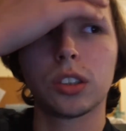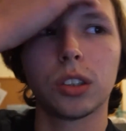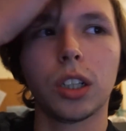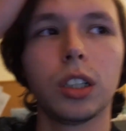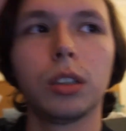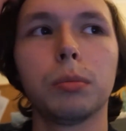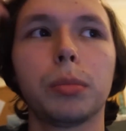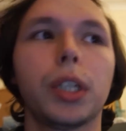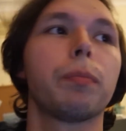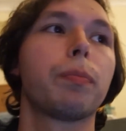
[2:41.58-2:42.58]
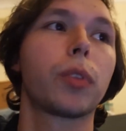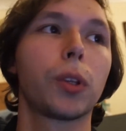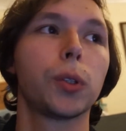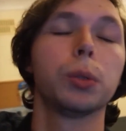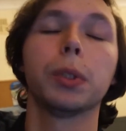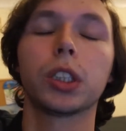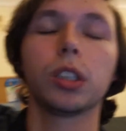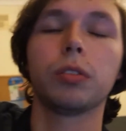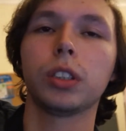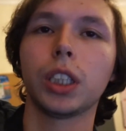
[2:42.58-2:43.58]
But yeah, all of my
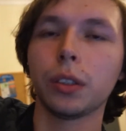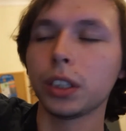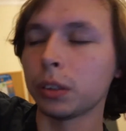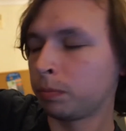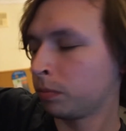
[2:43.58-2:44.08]
stuff is now here.